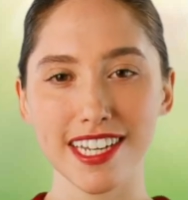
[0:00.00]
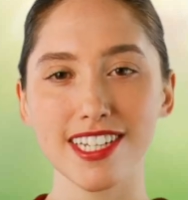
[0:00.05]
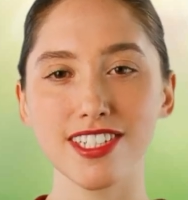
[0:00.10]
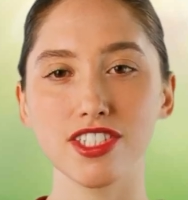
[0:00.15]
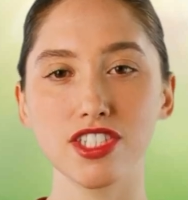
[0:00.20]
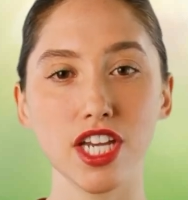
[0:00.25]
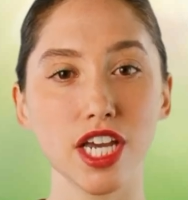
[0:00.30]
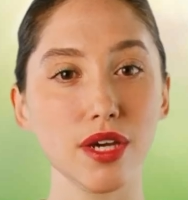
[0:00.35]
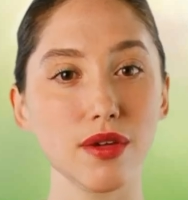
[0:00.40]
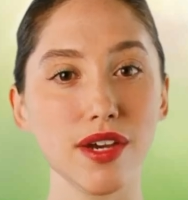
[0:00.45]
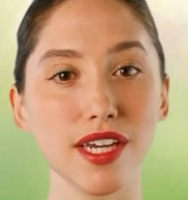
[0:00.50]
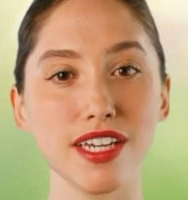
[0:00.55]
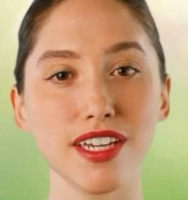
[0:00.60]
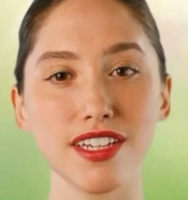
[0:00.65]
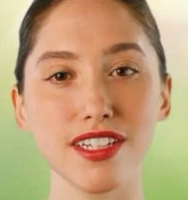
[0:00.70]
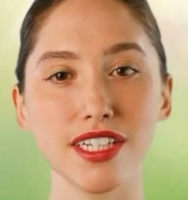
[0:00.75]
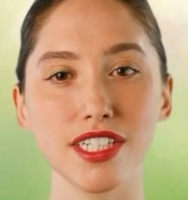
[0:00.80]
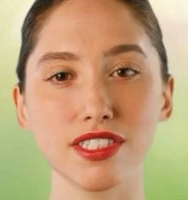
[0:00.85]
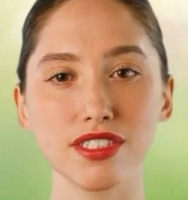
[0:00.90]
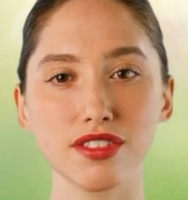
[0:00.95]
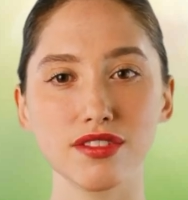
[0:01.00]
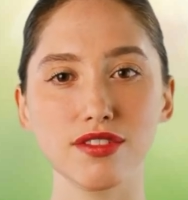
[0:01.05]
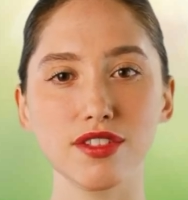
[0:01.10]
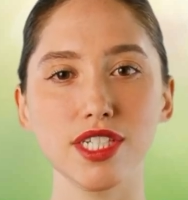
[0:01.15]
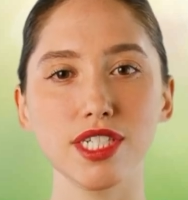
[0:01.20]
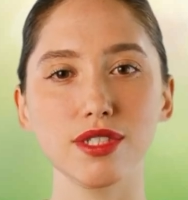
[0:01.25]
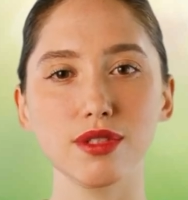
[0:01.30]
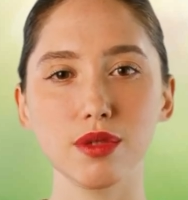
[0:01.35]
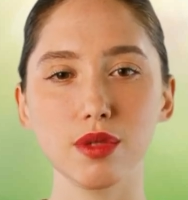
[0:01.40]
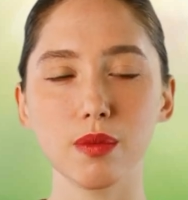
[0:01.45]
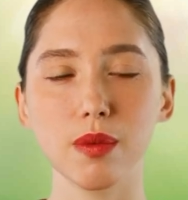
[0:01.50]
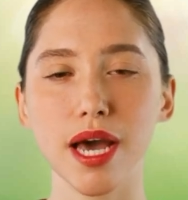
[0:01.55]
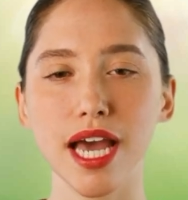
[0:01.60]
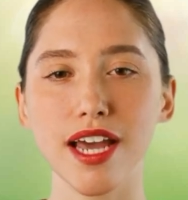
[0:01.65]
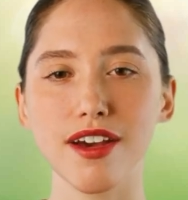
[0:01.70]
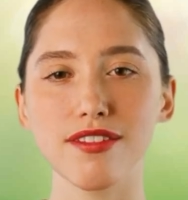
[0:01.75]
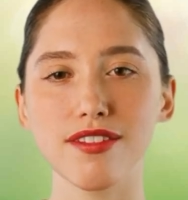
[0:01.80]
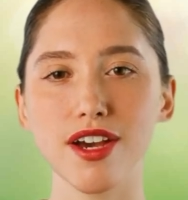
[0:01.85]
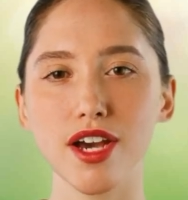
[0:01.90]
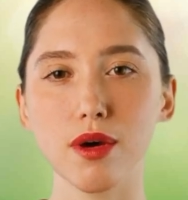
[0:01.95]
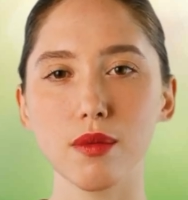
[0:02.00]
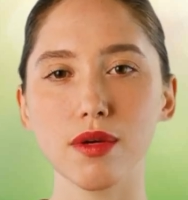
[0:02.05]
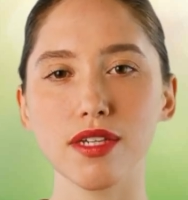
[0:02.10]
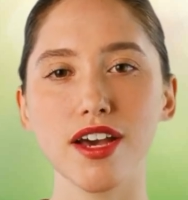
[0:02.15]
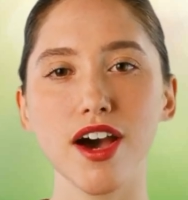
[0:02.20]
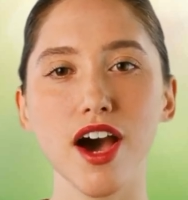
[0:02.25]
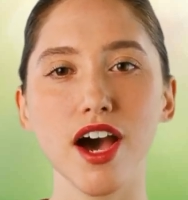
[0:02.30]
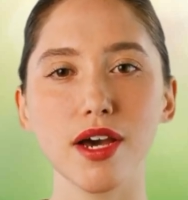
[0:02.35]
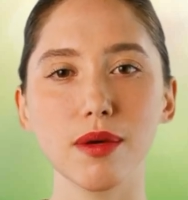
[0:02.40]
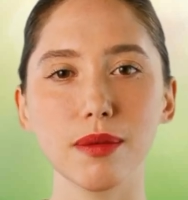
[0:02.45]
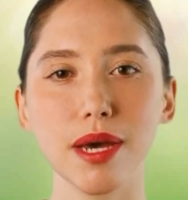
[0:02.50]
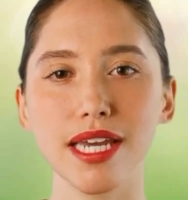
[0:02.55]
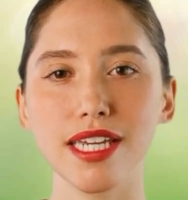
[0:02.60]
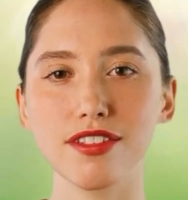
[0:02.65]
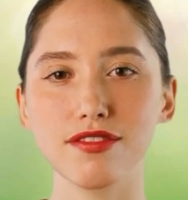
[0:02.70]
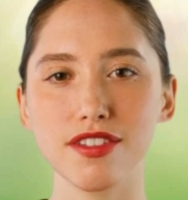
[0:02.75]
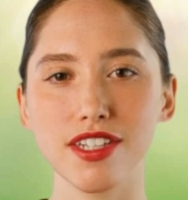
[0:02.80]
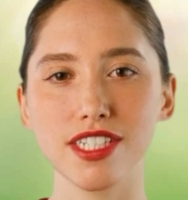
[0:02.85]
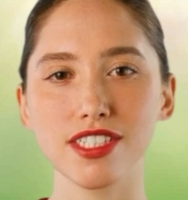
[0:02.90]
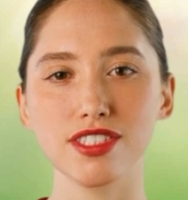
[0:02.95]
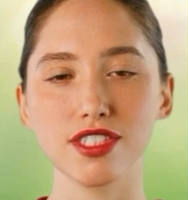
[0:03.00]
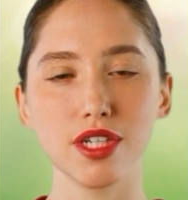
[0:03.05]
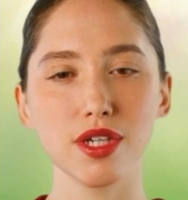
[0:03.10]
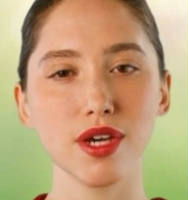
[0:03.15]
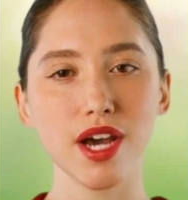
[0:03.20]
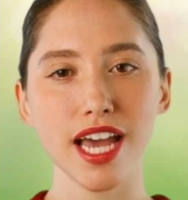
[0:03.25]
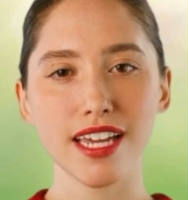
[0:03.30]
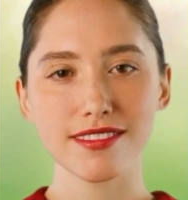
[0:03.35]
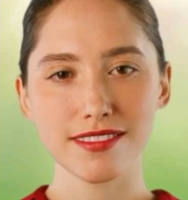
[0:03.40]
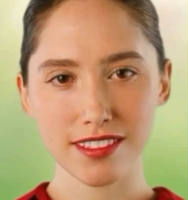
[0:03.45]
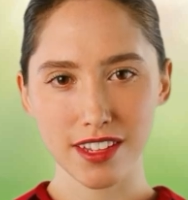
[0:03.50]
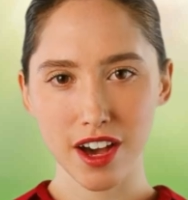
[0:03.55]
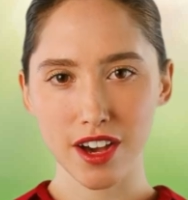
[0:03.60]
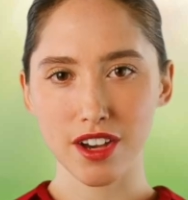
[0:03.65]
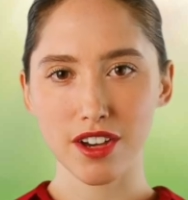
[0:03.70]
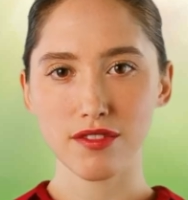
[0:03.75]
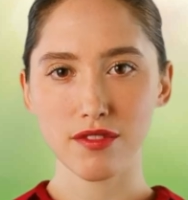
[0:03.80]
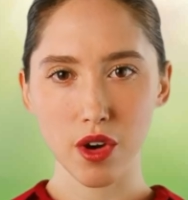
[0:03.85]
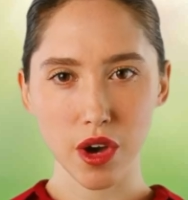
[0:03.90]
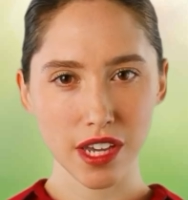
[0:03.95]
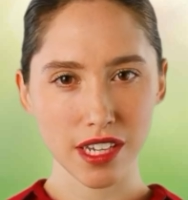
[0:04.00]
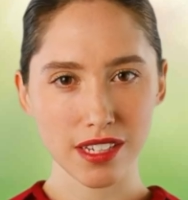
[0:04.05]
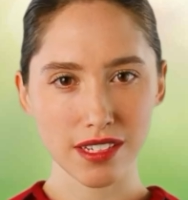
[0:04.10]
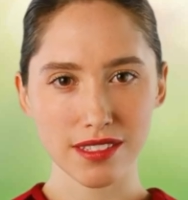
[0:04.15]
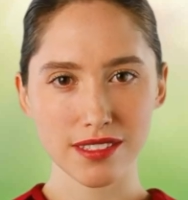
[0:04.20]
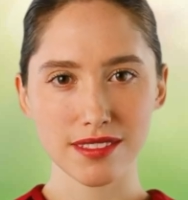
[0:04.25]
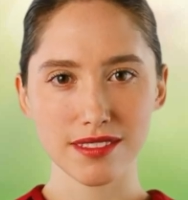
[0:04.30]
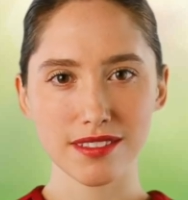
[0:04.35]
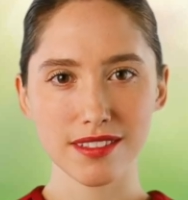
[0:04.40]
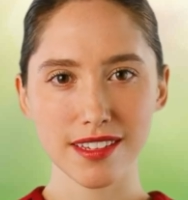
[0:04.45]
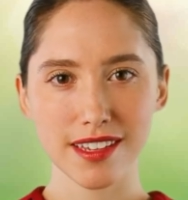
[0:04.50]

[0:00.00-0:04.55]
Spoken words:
Generate collision-free toolpath with automatic fixture and stock avoidance.